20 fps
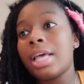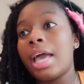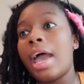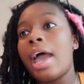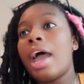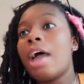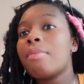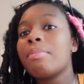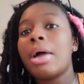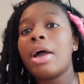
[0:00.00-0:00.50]

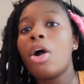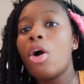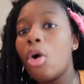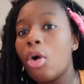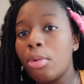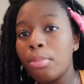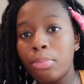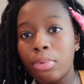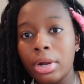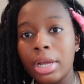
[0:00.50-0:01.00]
I have my
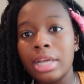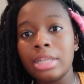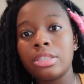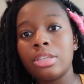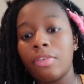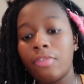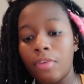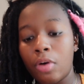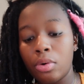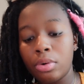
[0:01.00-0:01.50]
own brand
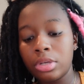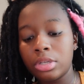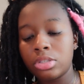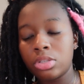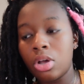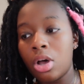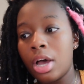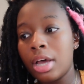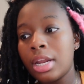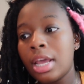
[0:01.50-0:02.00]
to
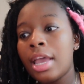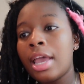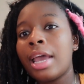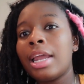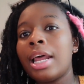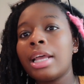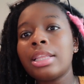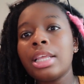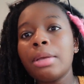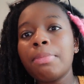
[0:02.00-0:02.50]
focus on,
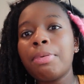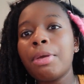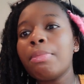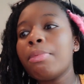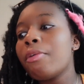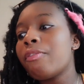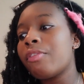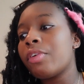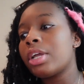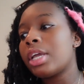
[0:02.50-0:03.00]
and I think
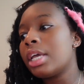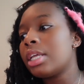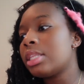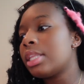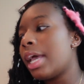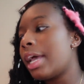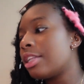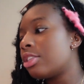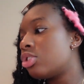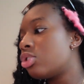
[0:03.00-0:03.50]
people forget
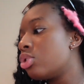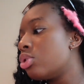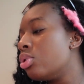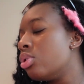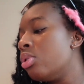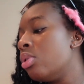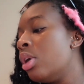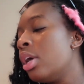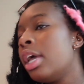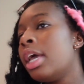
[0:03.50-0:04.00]
that
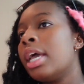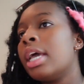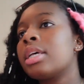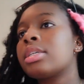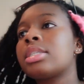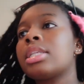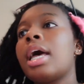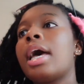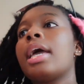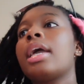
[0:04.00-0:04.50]
too.
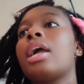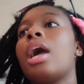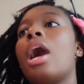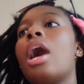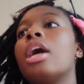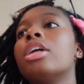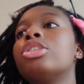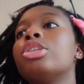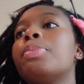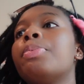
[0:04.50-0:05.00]
It's like
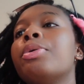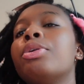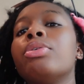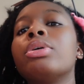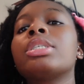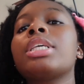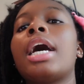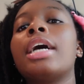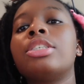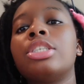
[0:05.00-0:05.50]

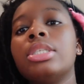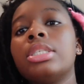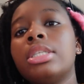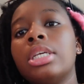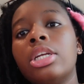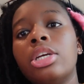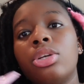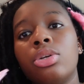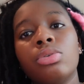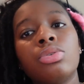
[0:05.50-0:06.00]
entrepreneurs, I just
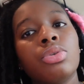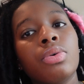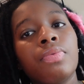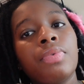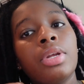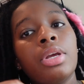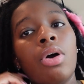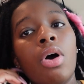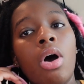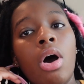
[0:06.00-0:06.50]
did a YouTube
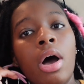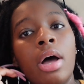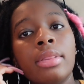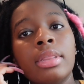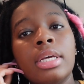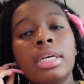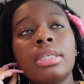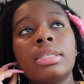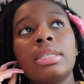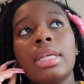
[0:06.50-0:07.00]
video
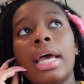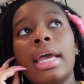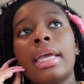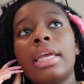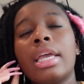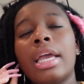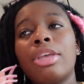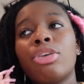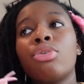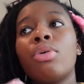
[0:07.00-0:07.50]
on this,
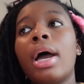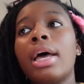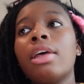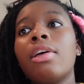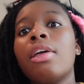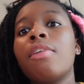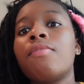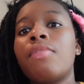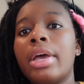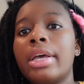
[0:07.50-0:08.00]
like, you got
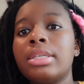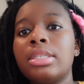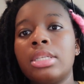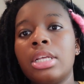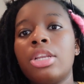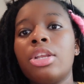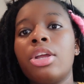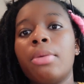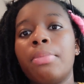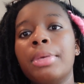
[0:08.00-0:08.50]
to invest
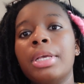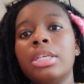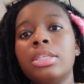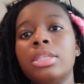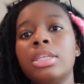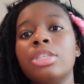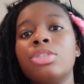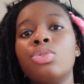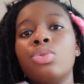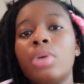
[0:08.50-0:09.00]
in your
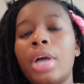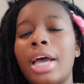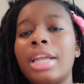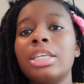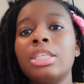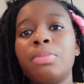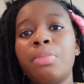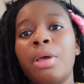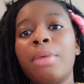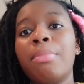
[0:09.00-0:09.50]
business. You got
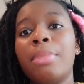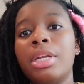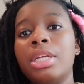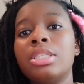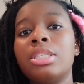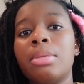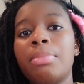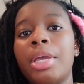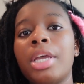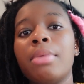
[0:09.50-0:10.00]
to spend
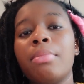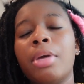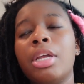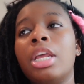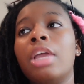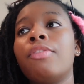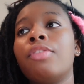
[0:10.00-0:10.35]
money to make money.